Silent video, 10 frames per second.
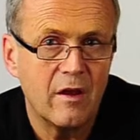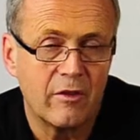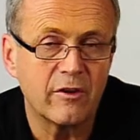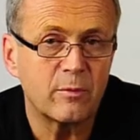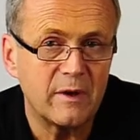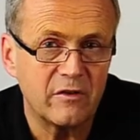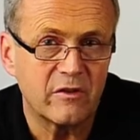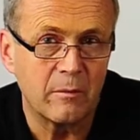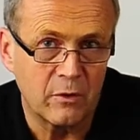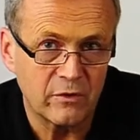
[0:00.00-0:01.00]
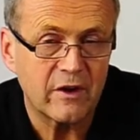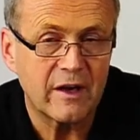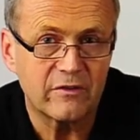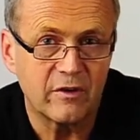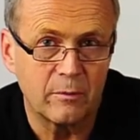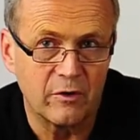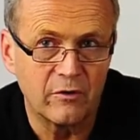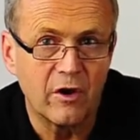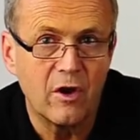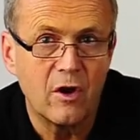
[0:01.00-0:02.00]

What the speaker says: This means that most customers